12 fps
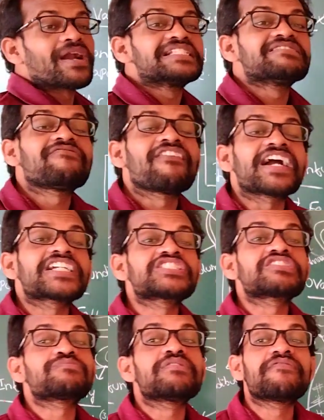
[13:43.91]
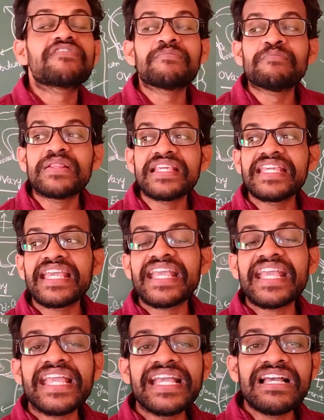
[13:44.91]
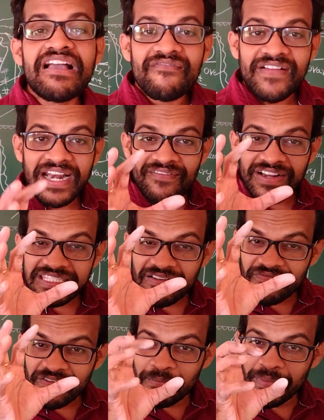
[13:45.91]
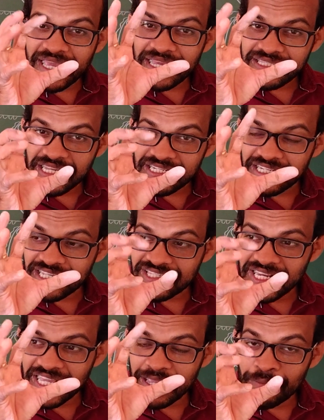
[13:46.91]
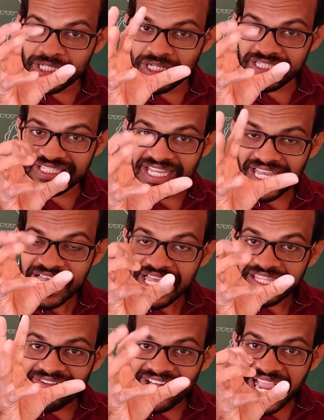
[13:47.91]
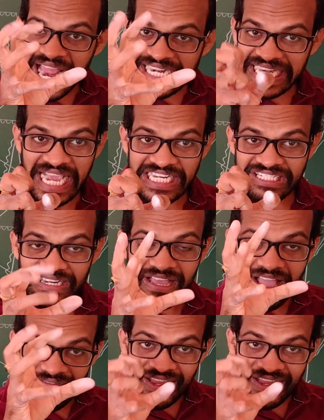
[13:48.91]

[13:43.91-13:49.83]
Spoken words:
What is the function of the Fimbriae? Whenever the Fimbriae, that is the ciliary muscles, they will contraction.